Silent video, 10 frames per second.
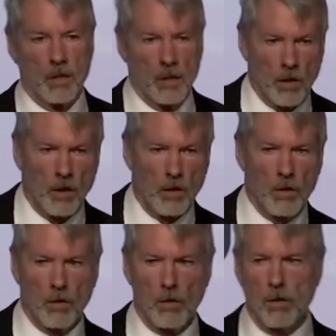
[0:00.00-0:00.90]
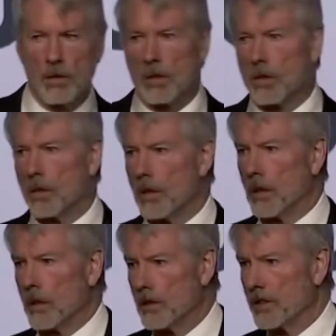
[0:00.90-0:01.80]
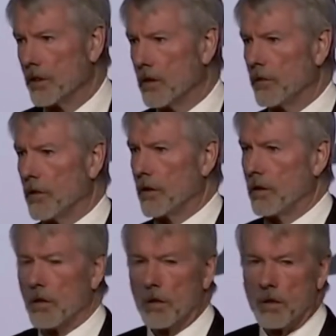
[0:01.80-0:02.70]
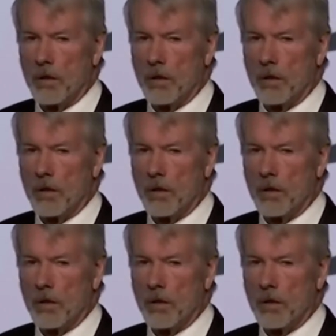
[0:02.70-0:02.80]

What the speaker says: coal, silver?